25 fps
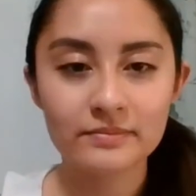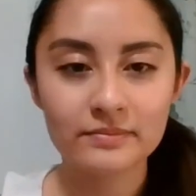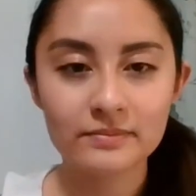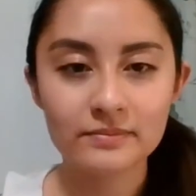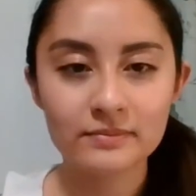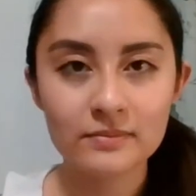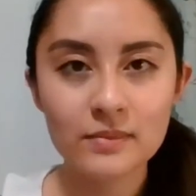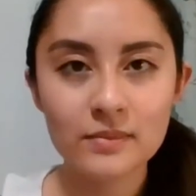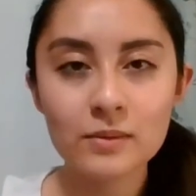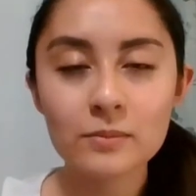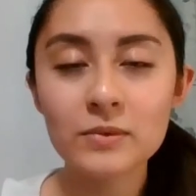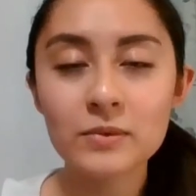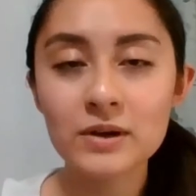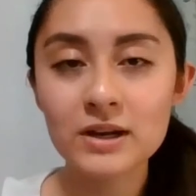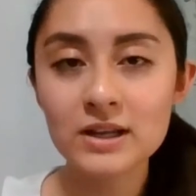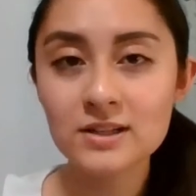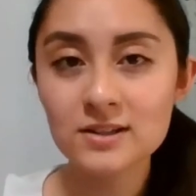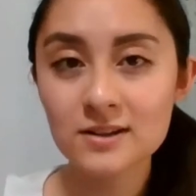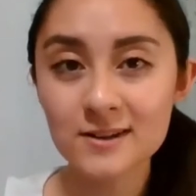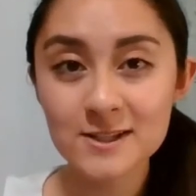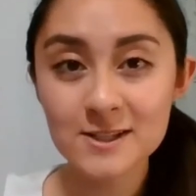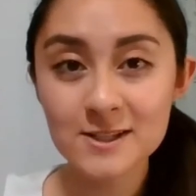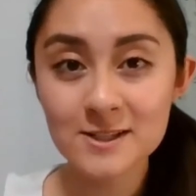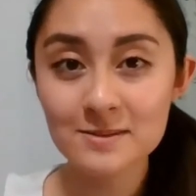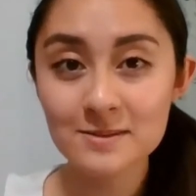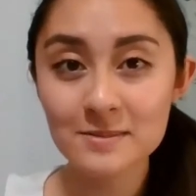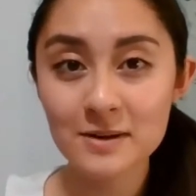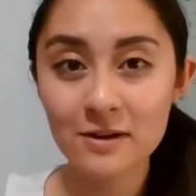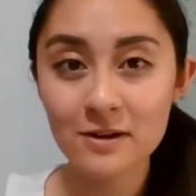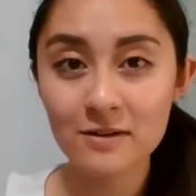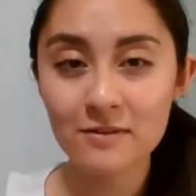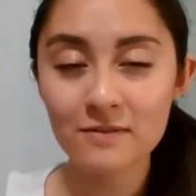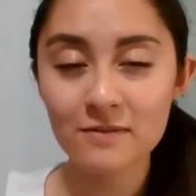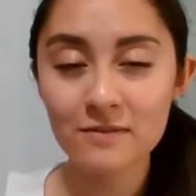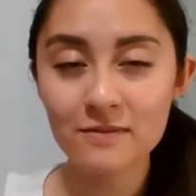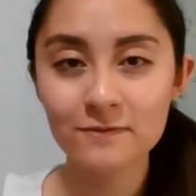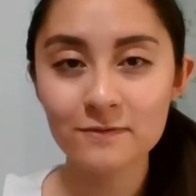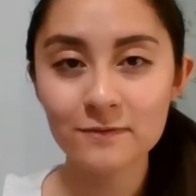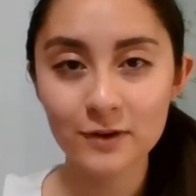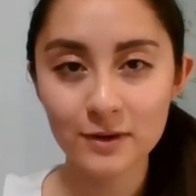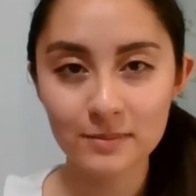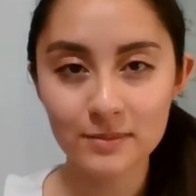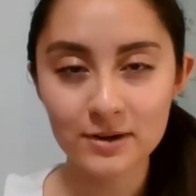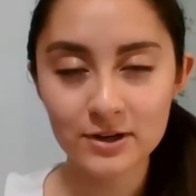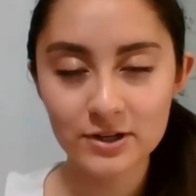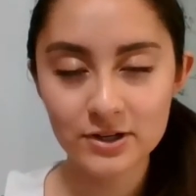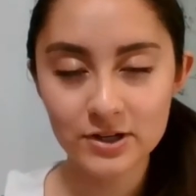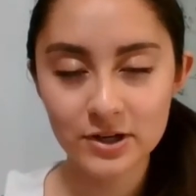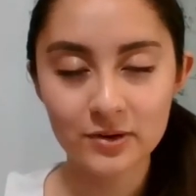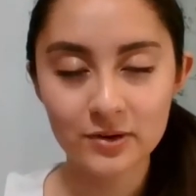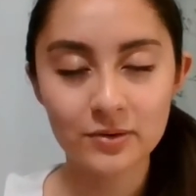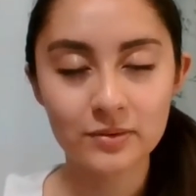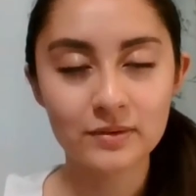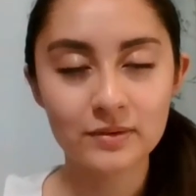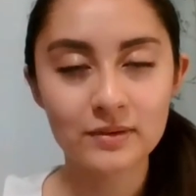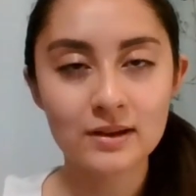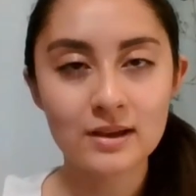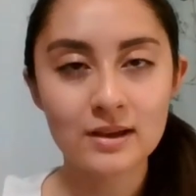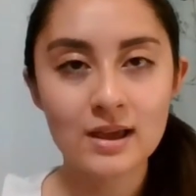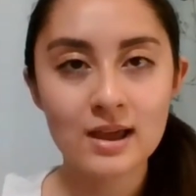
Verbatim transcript: When he talks about firmer tone,